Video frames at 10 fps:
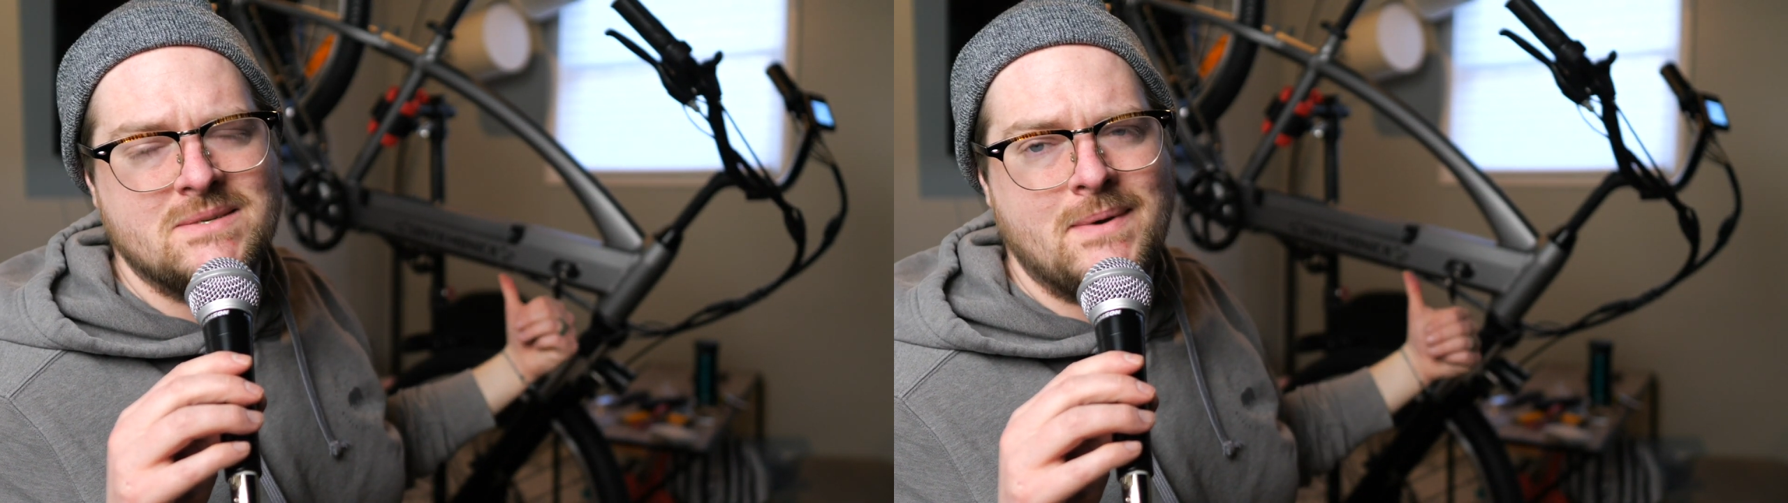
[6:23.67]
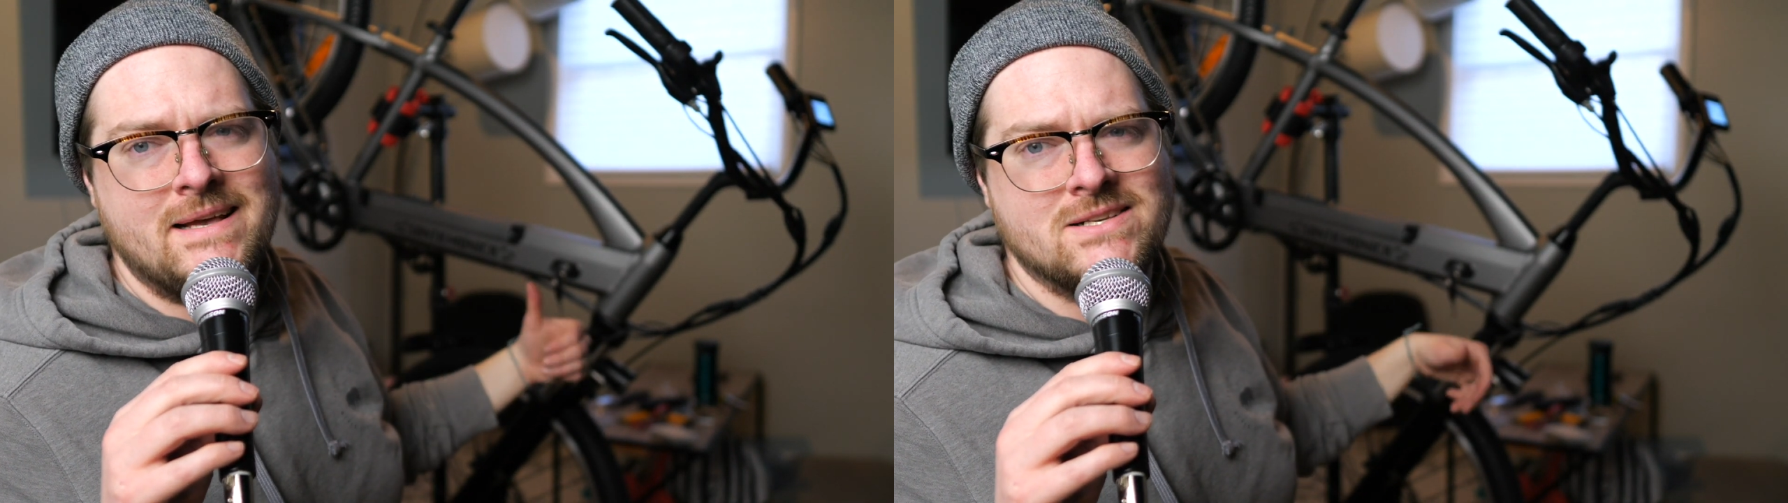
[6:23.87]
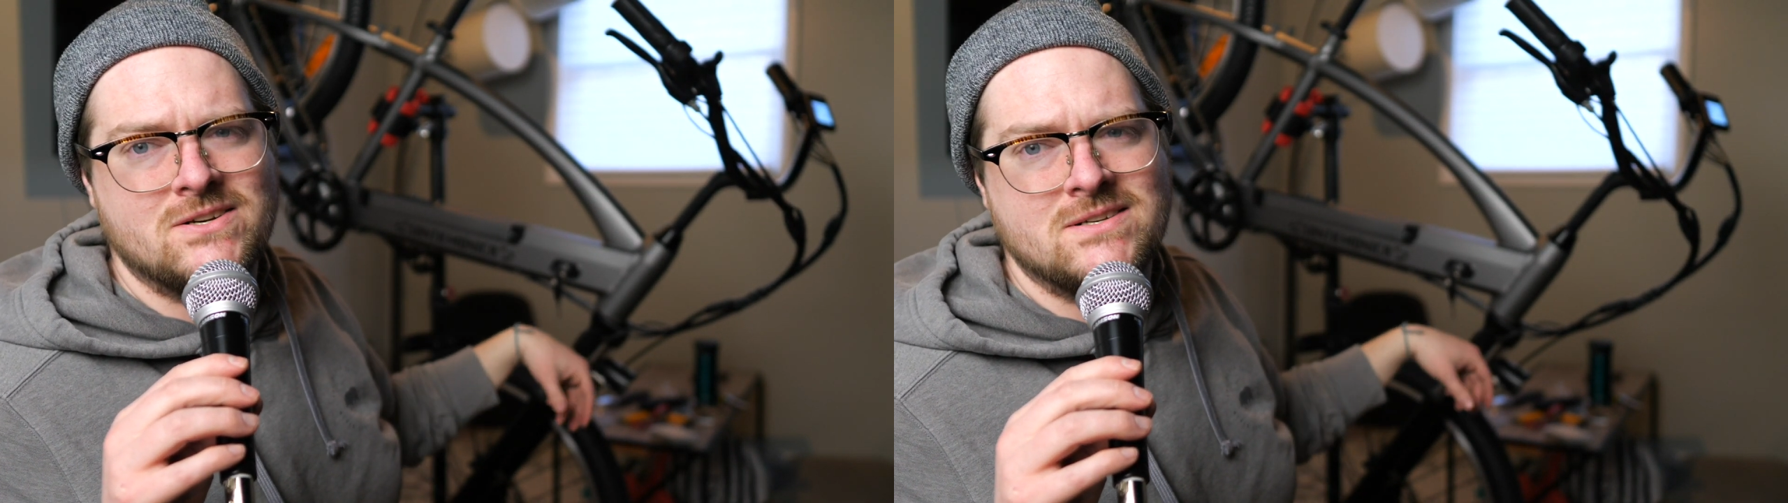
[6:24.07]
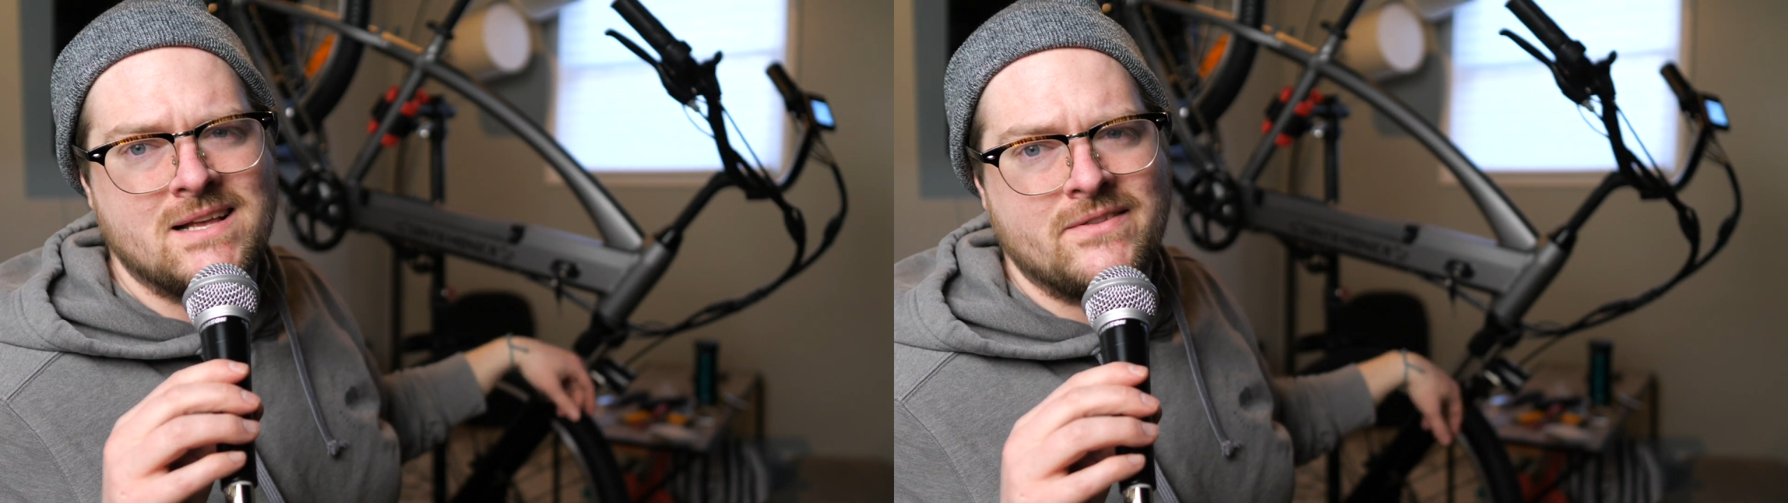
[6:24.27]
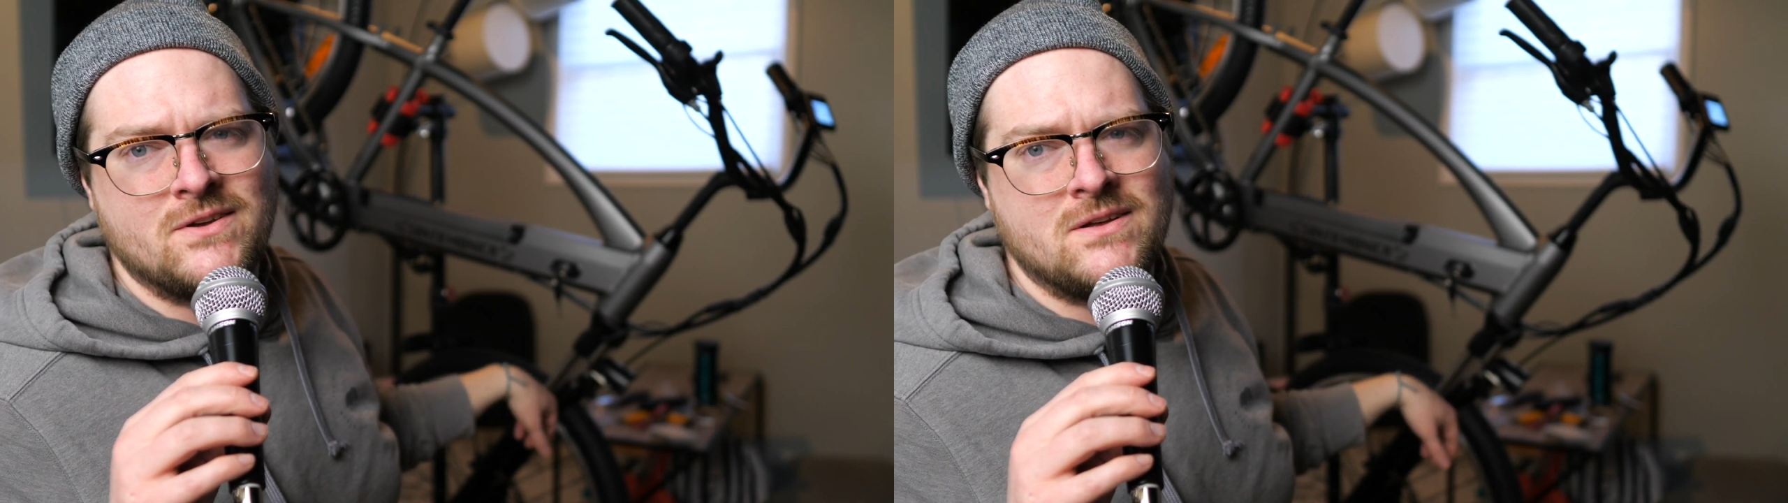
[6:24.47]
spacers
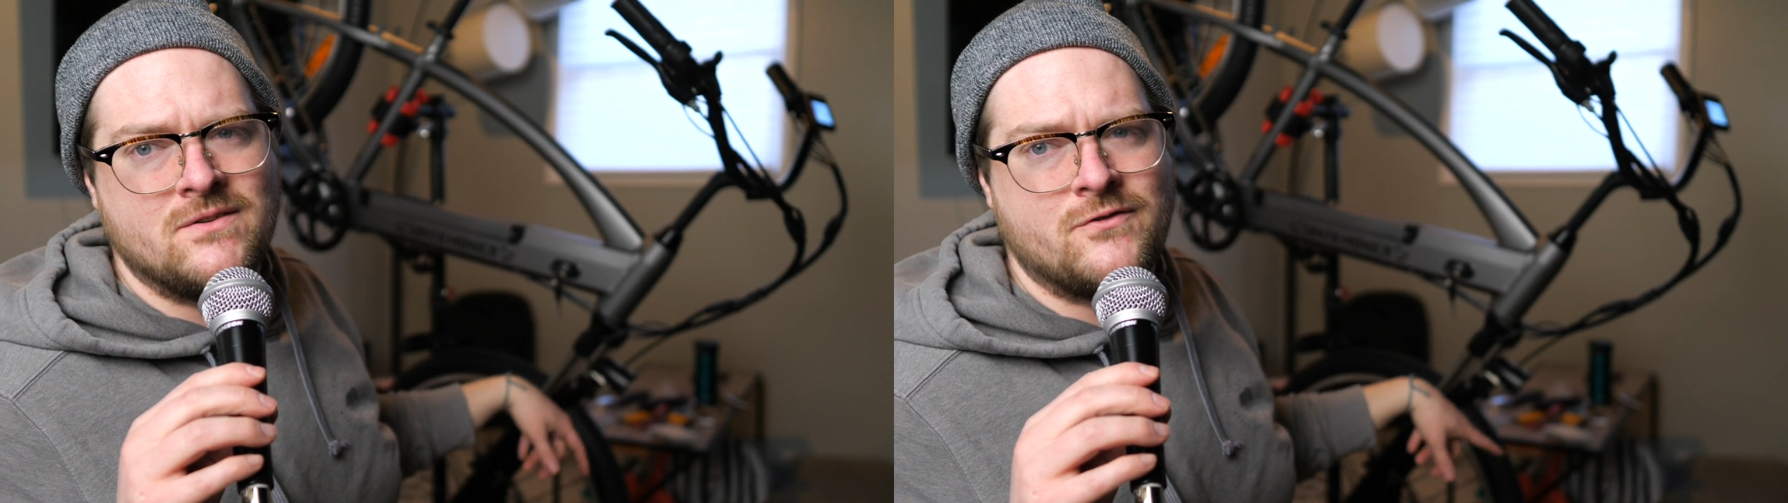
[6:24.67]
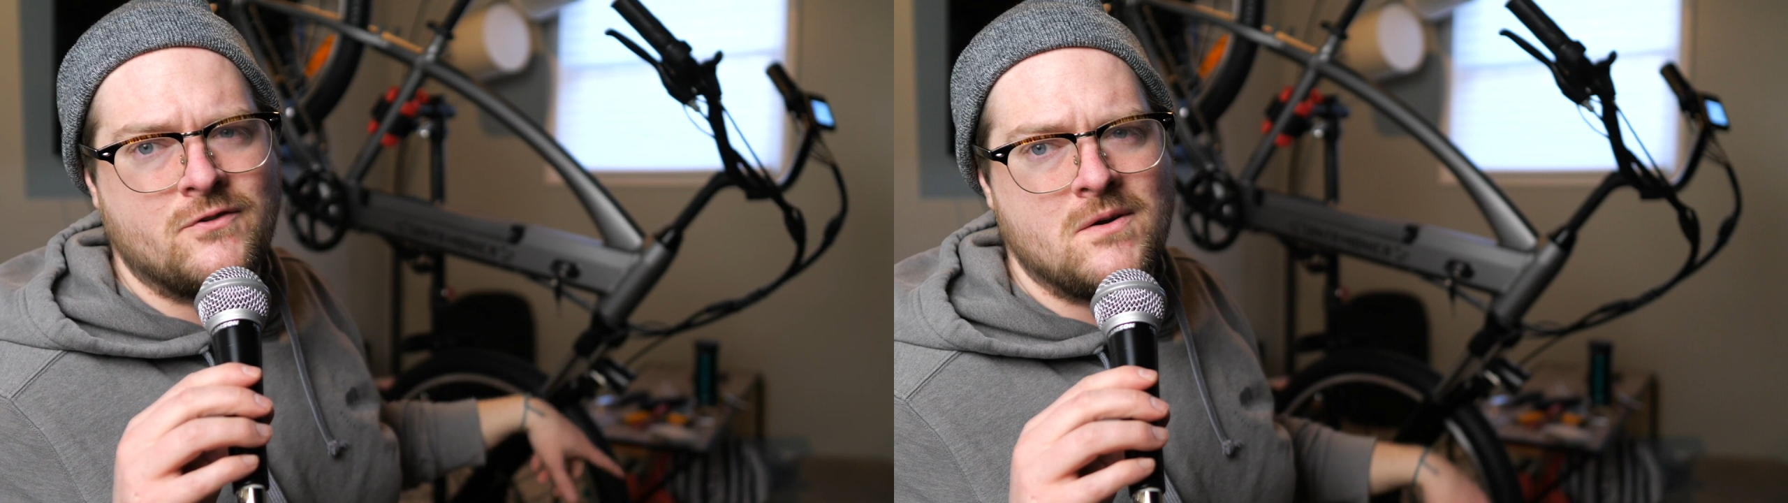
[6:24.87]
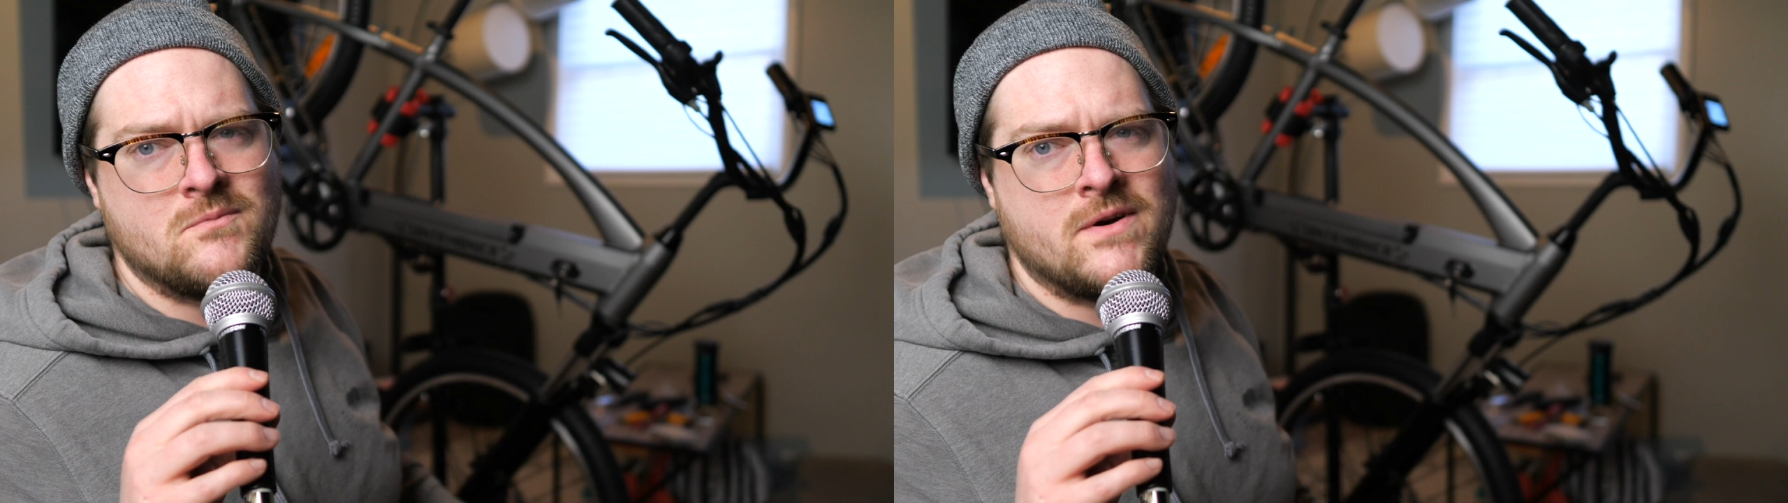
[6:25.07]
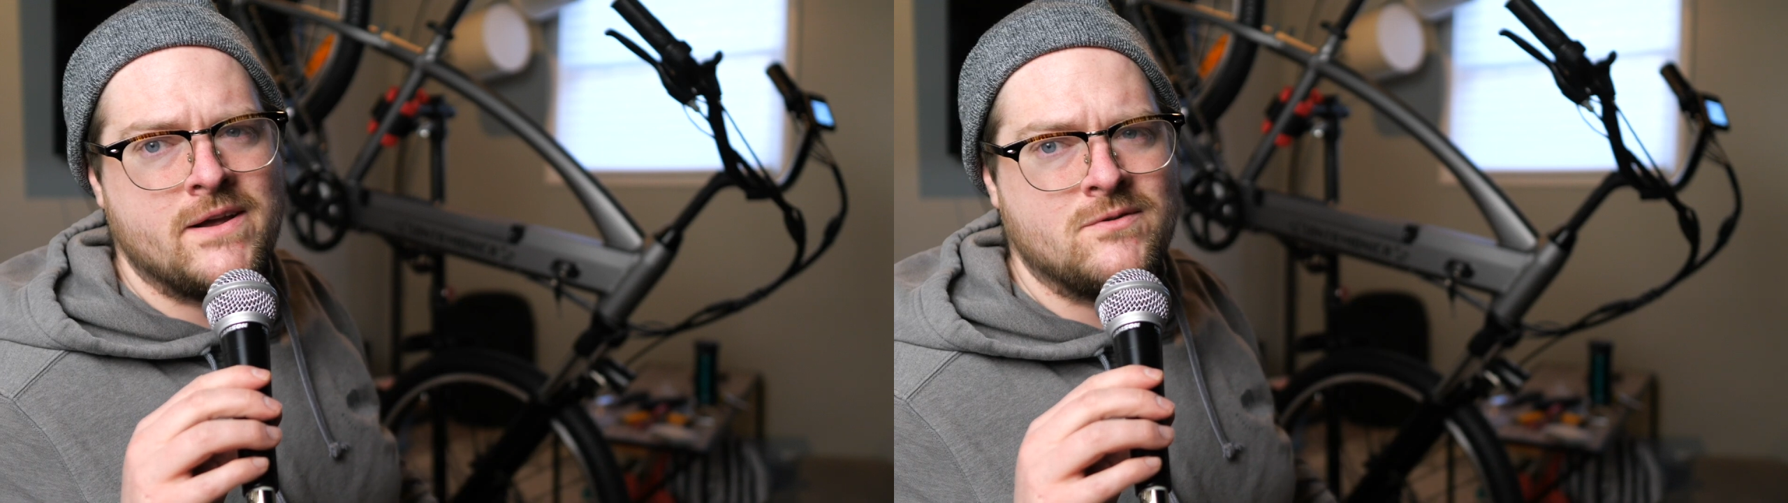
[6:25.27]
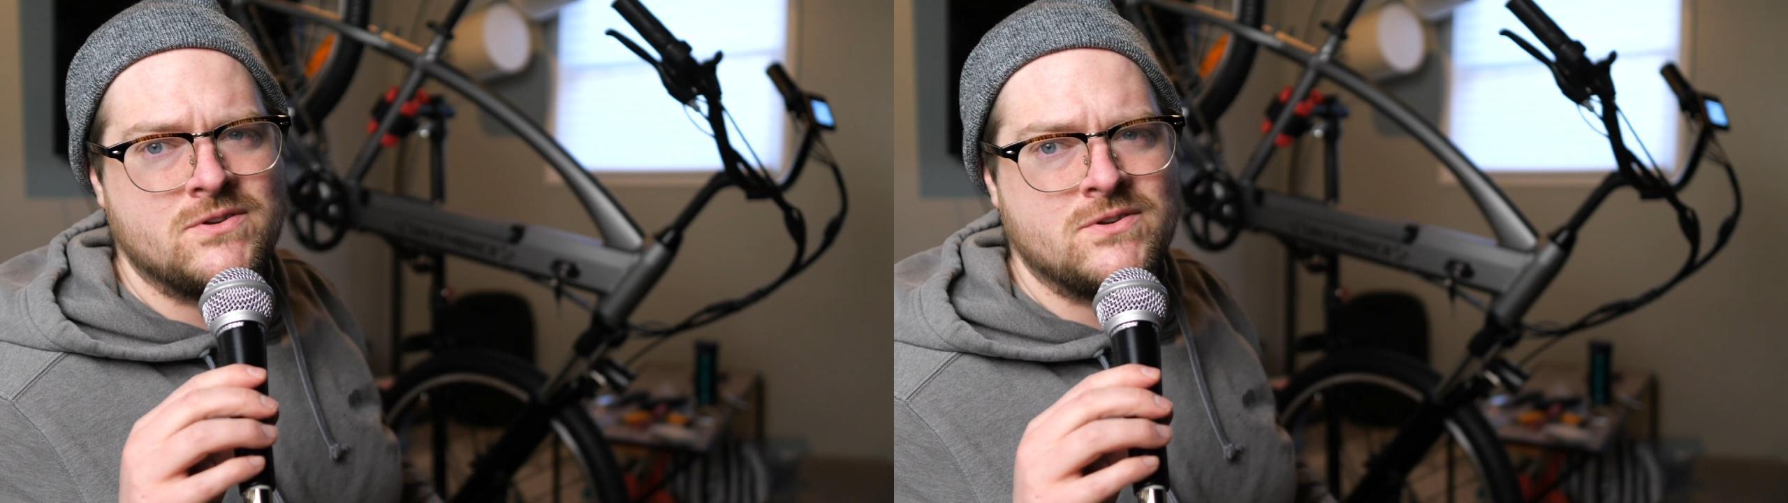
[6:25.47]
on the front brake,